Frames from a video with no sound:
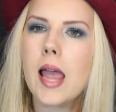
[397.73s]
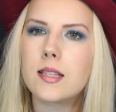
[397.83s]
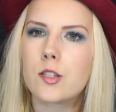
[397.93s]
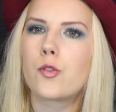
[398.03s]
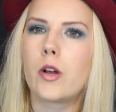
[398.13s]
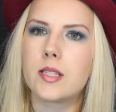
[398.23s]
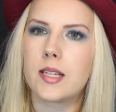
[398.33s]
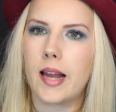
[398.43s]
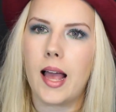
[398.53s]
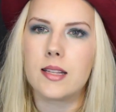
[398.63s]
It's
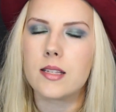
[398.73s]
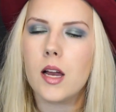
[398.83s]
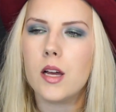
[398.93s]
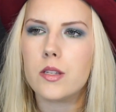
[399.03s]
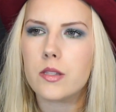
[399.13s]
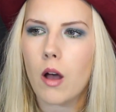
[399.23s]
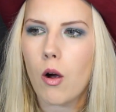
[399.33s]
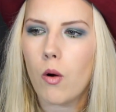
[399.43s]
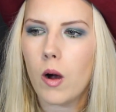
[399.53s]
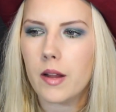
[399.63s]
Crossing Lines.
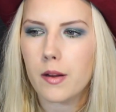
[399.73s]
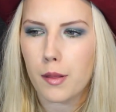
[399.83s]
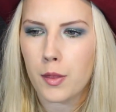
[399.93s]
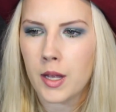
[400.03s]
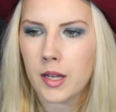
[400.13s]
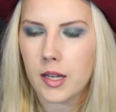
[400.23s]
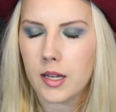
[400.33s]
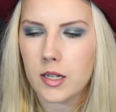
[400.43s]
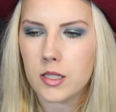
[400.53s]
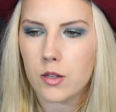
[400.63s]
So the thing
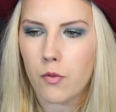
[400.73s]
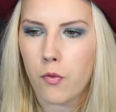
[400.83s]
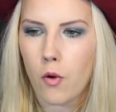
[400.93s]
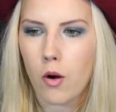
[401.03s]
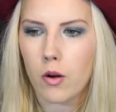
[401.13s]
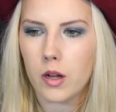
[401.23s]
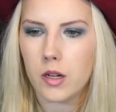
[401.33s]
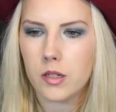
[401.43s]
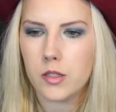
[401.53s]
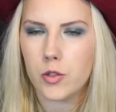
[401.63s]
is, for
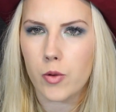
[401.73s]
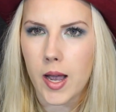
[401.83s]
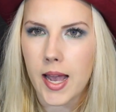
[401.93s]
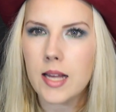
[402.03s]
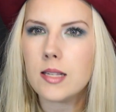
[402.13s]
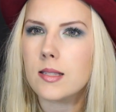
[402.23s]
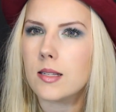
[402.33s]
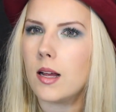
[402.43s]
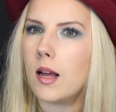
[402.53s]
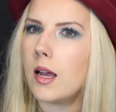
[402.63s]
the US,
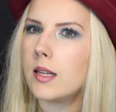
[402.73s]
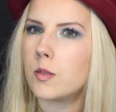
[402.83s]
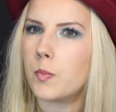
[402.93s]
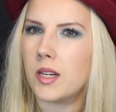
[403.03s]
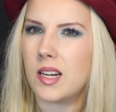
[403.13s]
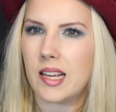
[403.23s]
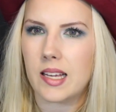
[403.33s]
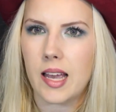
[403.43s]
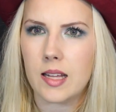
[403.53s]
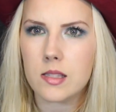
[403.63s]
it's been
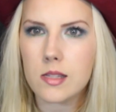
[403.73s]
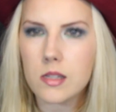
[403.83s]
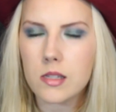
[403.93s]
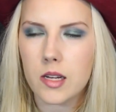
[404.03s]
like cancelled.